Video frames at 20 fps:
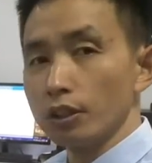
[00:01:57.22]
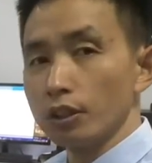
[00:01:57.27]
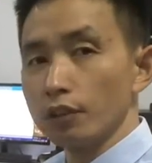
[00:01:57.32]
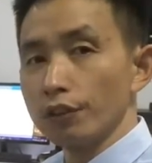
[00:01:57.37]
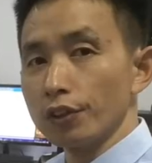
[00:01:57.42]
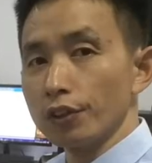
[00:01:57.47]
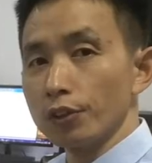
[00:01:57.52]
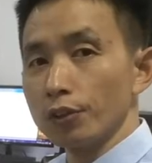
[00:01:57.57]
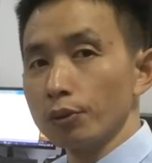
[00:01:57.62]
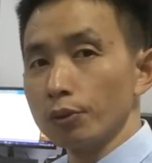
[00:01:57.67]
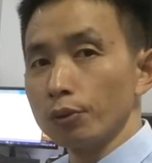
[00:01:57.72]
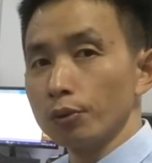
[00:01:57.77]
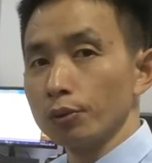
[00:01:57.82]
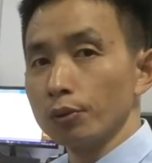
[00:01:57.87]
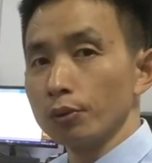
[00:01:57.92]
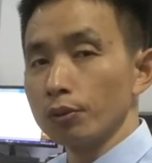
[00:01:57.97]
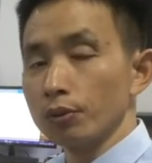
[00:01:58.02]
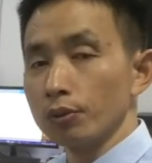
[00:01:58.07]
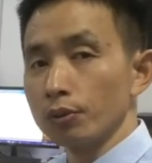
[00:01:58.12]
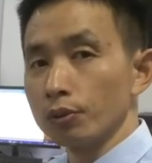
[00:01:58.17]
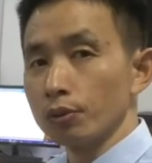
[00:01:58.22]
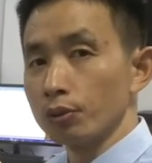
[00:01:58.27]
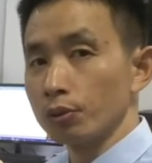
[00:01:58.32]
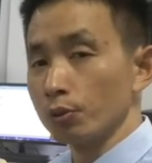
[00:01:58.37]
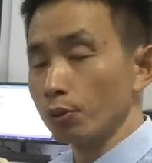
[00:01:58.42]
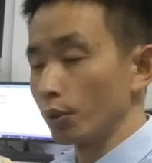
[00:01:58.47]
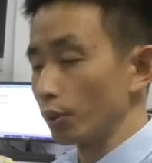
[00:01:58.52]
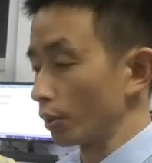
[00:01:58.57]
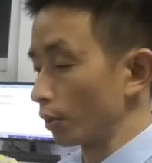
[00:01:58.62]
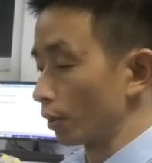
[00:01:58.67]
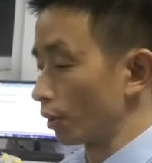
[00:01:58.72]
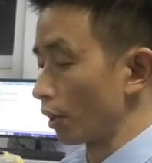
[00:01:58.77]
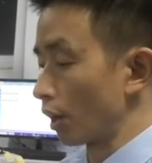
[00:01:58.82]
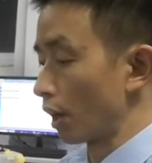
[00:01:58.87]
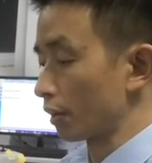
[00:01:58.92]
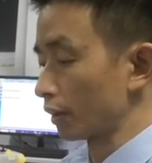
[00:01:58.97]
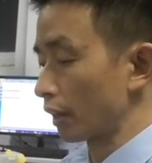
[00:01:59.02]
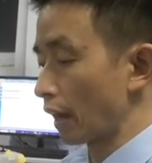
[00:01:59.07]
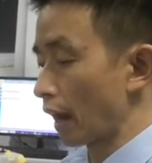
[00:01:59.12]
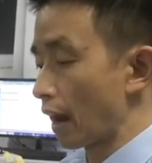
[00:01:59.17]
Even you doing a
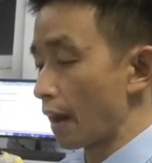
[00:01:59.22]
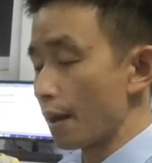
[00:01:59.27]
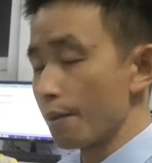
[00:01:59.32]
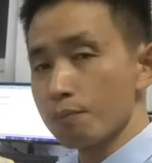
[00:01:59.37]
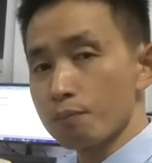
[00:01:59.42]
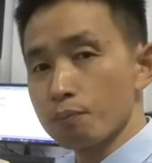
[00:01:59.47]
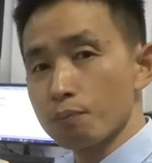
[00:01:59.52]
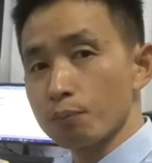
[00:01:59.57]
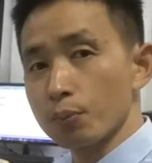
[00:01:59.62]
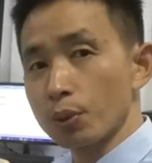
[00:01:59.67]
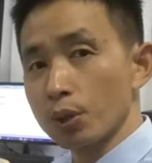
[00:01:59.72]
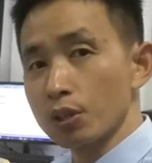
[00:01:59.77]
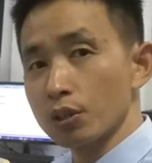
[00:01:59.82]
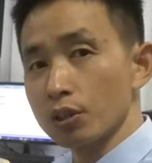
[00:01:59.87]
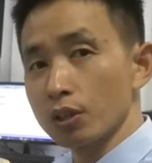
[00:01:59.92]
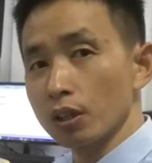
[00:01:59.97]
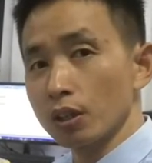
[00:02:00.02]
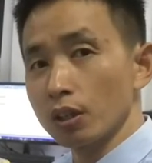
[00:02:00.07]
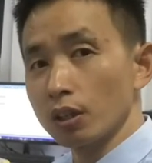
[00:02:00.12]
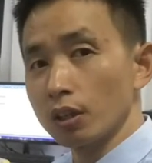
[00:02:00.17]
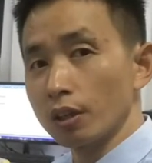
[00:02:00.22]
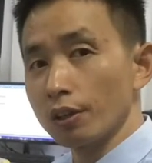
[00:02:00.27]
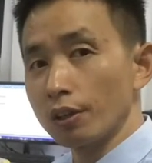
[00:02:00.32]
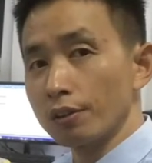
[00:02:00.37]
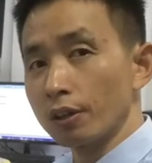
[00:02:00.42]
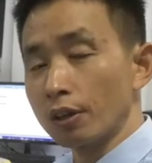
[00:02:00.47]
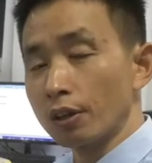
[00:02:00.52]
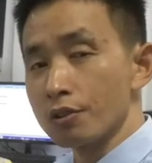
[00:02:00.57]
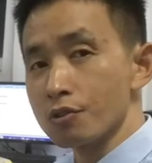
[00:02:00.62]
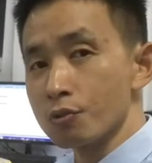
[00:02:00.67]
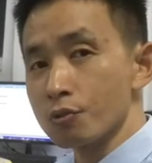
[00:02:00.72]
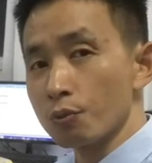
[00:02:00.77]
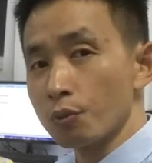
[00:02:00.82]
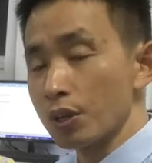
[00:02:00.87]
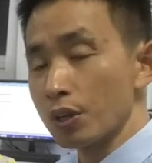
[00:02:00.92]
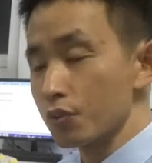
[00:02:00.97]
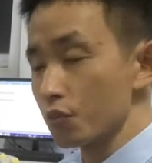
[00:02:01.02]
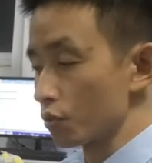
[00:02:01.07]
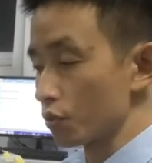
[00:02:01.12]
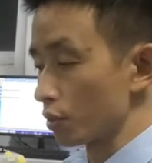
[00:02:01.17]
long time printing and there's
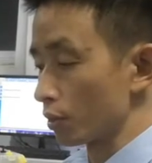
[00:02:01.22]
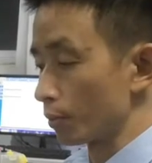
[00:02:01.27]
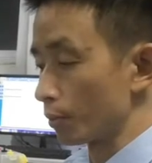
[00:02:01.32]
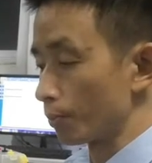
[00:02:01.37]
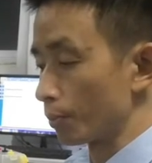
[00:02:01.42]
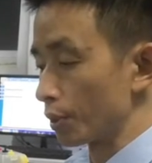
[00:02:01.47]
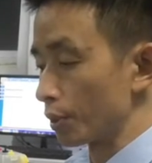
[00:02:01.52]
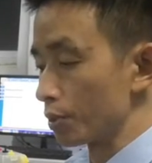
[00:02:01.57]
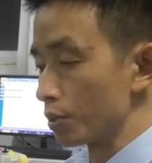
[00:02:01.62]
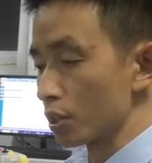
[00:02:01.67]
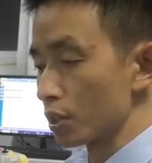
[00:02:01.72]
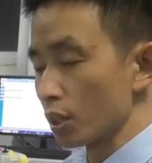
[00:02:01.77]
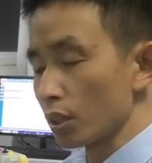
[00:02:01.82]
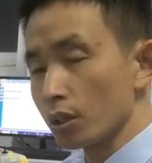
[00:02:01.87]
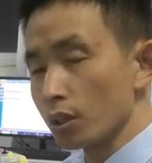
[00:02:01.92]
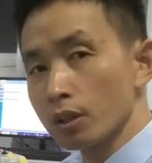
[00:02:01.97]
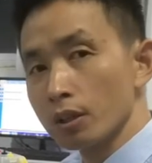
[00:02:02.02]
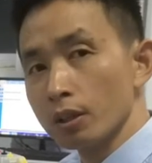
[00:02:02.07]
risk of print